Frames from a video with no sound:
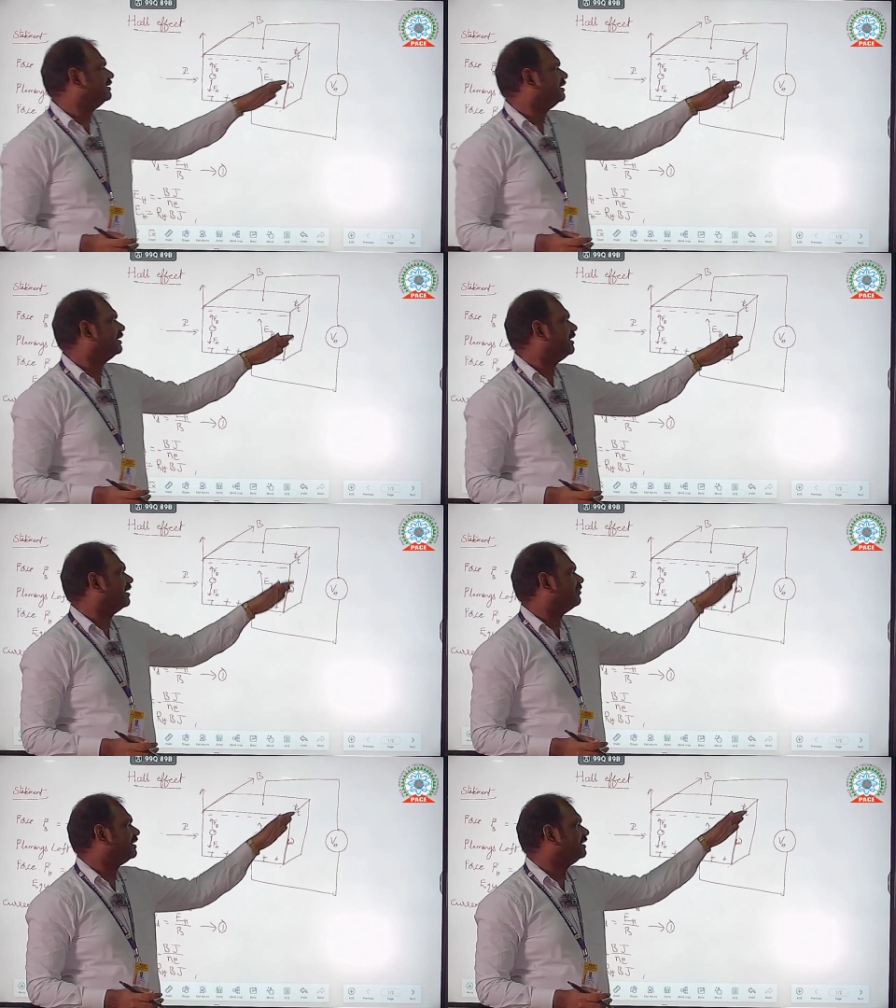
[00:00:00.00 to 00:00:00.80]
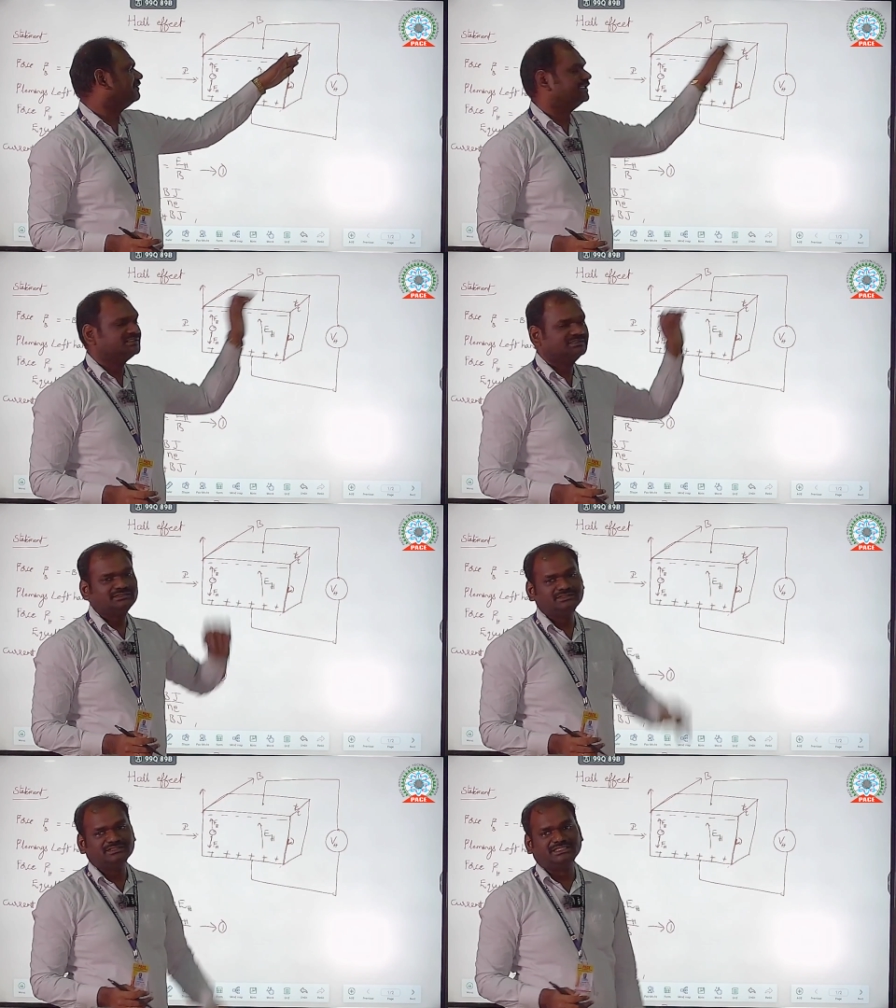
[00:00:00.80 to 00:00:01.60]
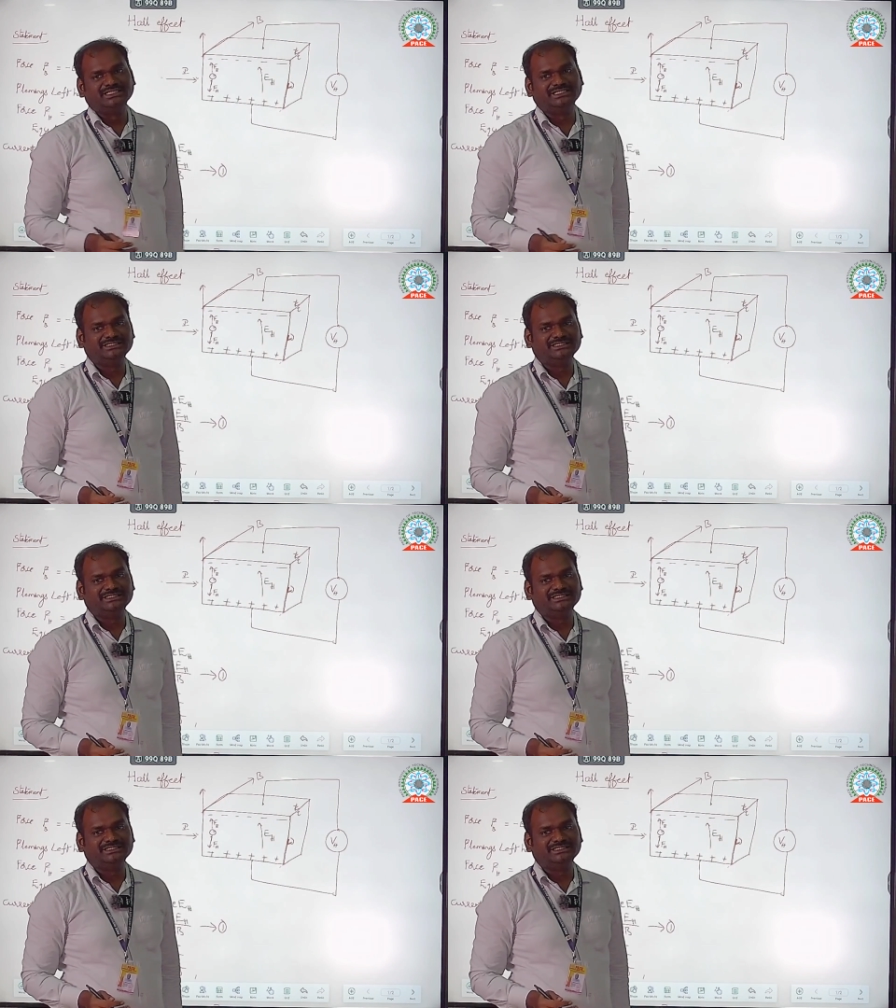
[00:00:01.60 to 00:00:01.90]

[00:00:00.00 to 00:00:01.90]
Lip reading: W into T.